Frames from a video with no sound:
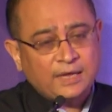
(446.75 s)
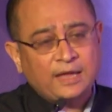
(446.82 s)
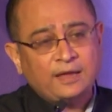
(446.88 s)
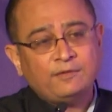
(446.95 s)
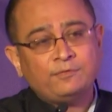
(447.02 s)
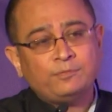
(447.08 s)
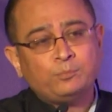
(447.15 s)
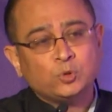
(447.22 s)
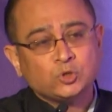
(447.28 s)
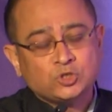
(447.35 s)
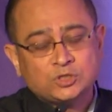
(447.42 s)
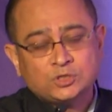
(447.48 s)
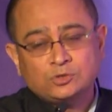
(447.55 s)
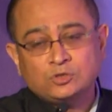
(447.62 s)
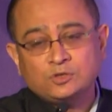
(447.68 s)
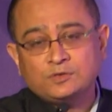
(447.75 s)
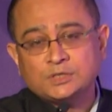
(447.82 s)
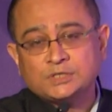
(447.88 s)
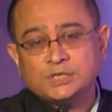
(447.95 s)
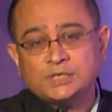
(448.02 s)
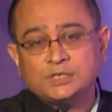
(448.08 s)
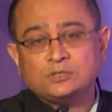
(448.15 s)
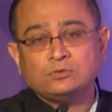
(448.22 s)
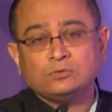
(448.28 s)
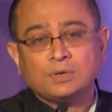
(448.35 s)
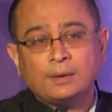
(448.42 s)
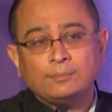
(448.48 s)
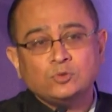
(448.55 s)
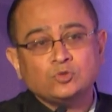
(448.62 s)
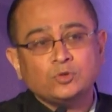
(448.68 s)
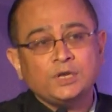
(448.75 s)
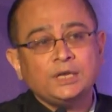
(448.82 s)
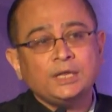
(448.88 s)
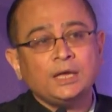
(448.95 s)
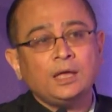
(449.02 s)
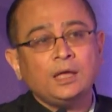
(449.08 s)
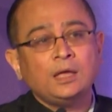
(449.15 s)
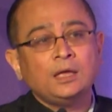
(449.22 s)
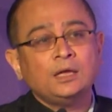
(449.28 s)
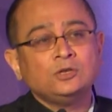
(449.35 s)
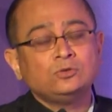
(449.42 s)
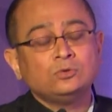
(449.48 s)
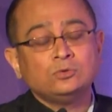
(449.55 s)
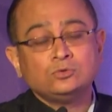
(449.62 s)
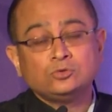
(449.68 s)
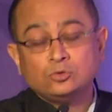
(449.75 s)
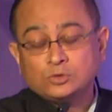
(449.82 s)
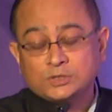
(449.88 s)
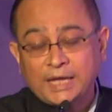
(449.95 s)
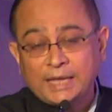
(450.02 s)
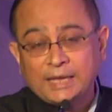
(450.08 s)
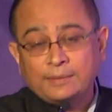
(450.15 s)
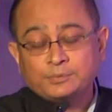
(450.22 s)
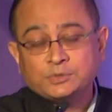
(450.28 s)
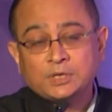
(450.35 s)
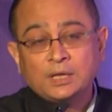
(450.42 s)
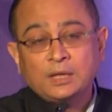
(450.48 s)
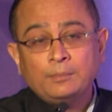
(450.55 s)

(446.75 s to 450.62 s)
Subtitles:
I have pushed universities to come to India to do tie-ups.